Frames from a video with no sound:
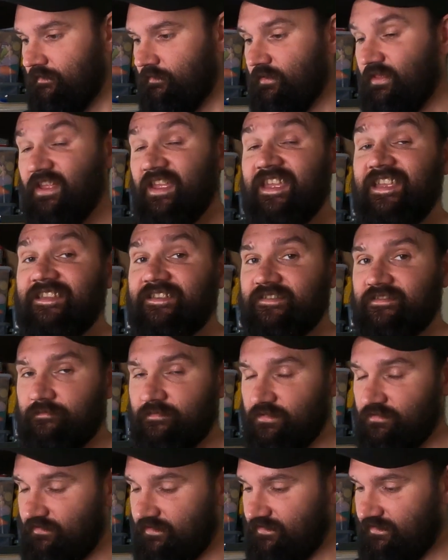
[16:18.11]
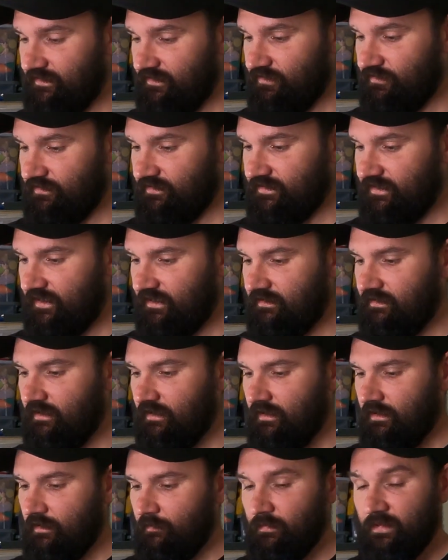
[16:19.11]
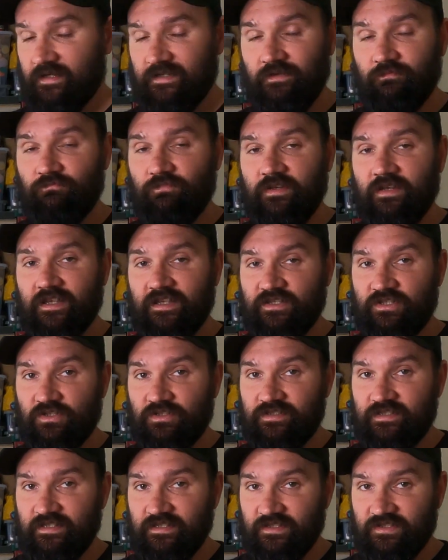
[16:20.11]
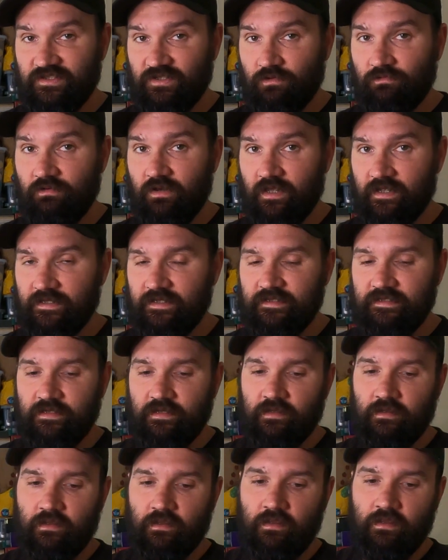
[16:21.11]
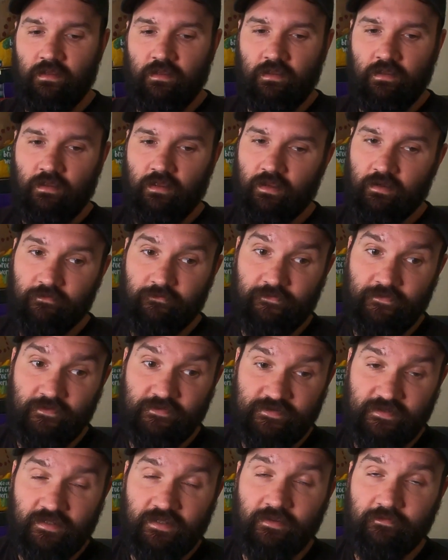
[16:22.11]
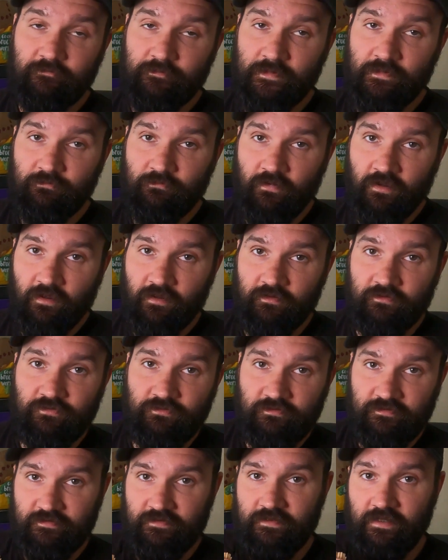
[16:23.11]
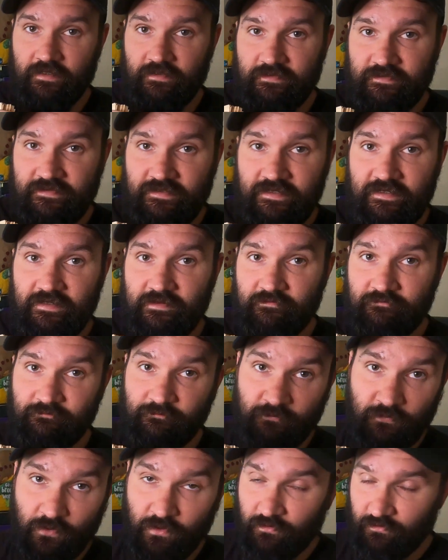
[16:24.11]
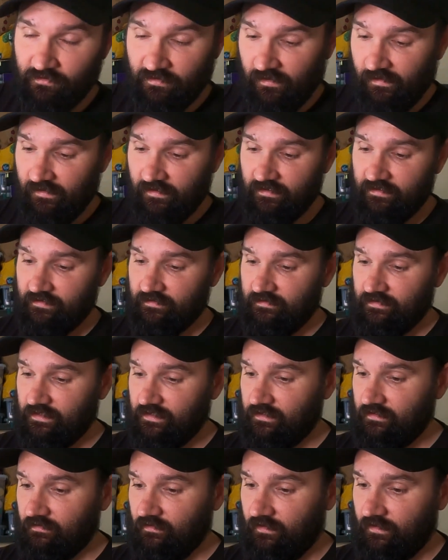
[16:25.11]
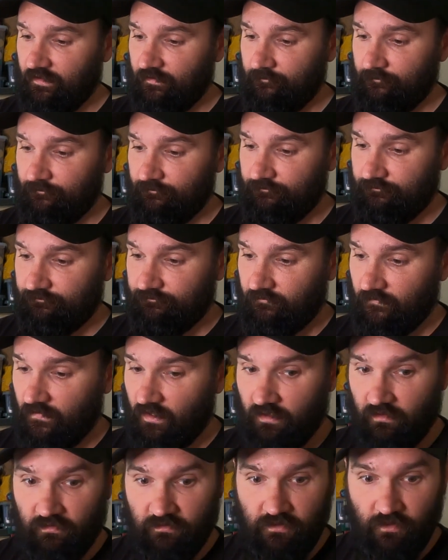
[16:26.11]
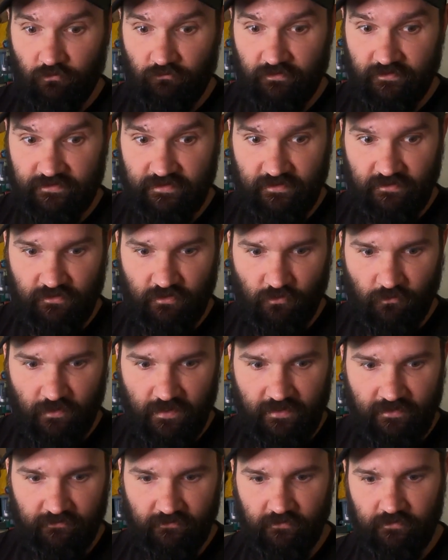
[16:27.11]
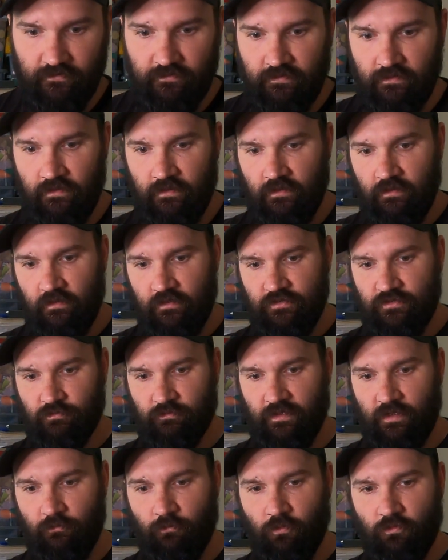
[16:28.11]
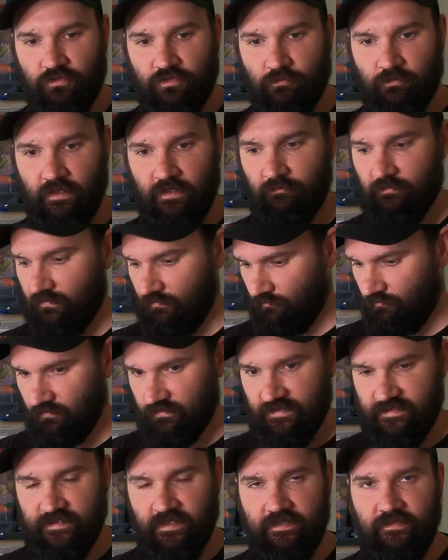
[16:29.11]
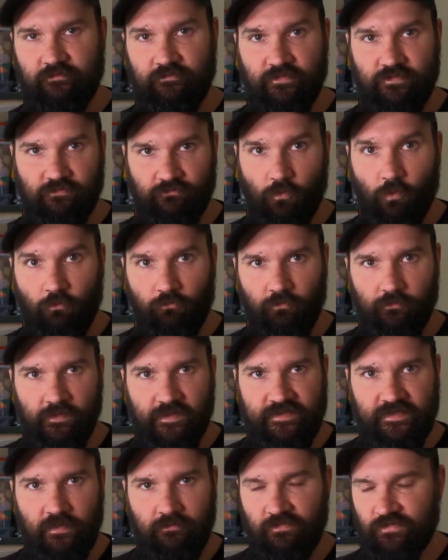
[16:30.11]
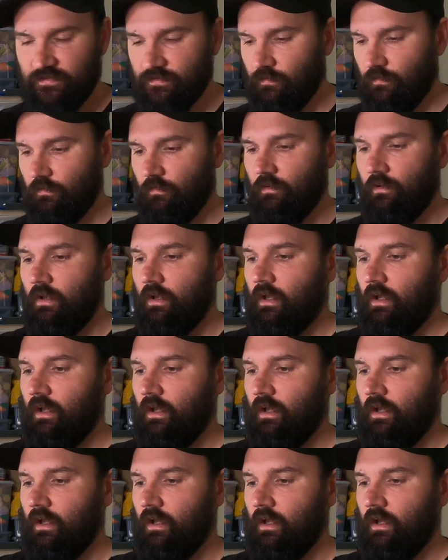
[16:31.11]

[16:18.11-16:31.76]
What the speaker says: Well, there is some interest, I should say, but I didn't realise because these are so light, and it feels like I've been like stealing. But clearly the owner didn't know either. So when I walked away with all these items, all from the same store,